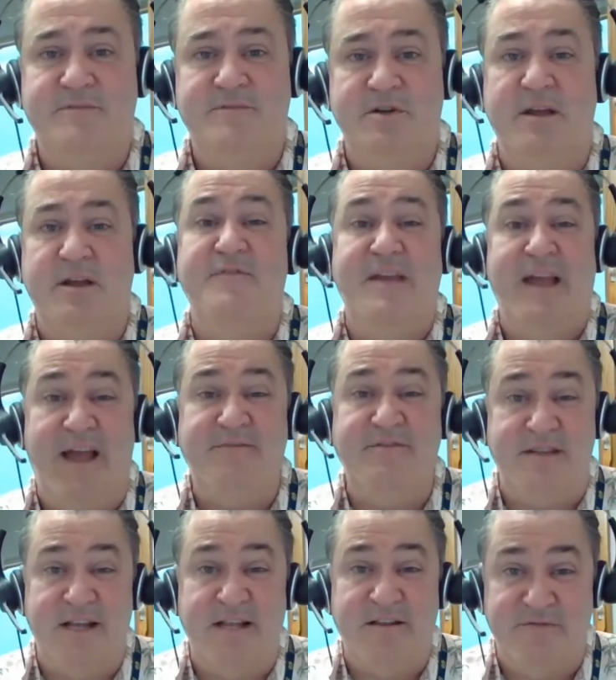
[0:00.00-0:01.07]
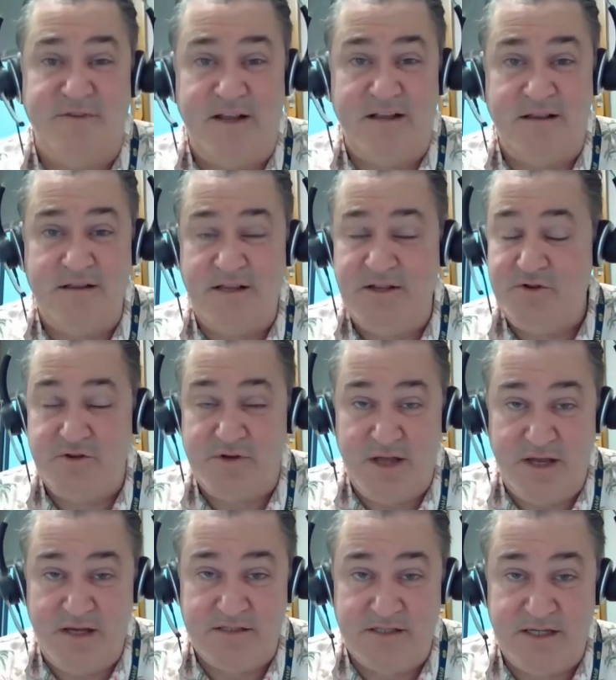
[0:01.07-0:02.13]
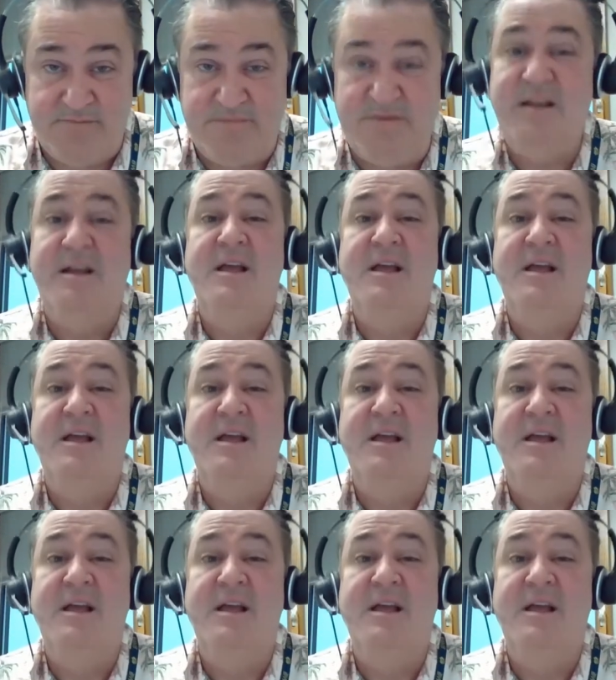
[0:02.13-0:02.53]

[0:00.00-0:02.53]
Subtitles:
So if you have to take the final and you're not exempt,